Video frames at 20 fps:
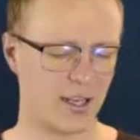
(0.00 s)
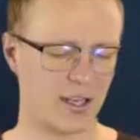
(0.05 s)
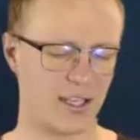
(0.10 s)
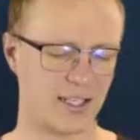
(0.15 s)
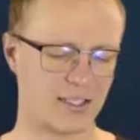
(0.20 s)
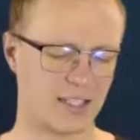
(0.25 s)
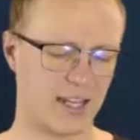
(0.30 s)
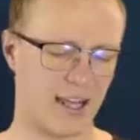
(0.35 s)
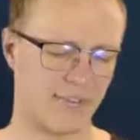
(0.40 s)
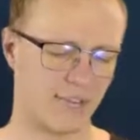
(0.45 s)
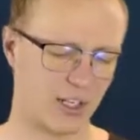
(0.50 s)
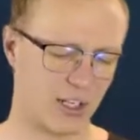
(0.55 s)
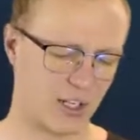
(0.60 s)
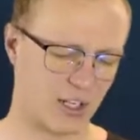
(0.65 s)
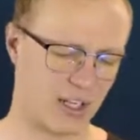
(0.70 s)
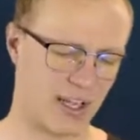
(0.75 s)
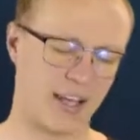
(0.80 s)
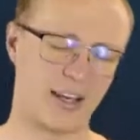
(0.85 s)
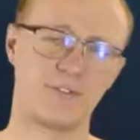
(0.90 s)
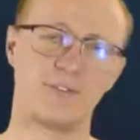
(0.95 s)
Let's have a
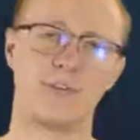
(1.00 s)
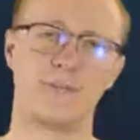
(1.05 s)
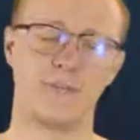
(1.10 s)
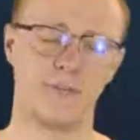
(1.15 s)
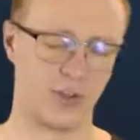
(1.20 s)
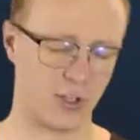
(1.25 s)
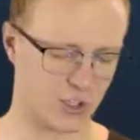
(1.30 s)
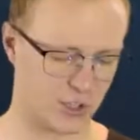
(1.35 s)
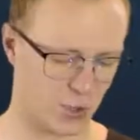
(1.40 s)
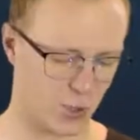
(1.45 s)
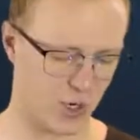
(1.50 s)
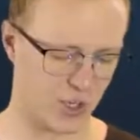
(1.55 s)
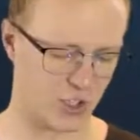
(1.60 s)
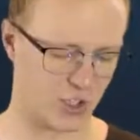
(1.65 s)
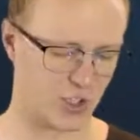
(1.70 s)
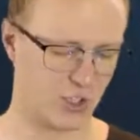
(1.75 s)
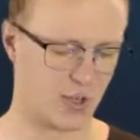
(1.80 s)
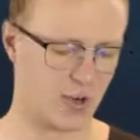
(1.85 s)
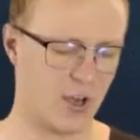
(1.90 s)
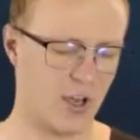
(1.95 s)
look at the first
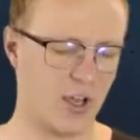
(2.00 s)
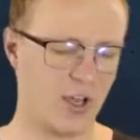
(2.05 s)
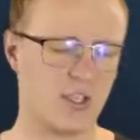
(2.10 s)
question.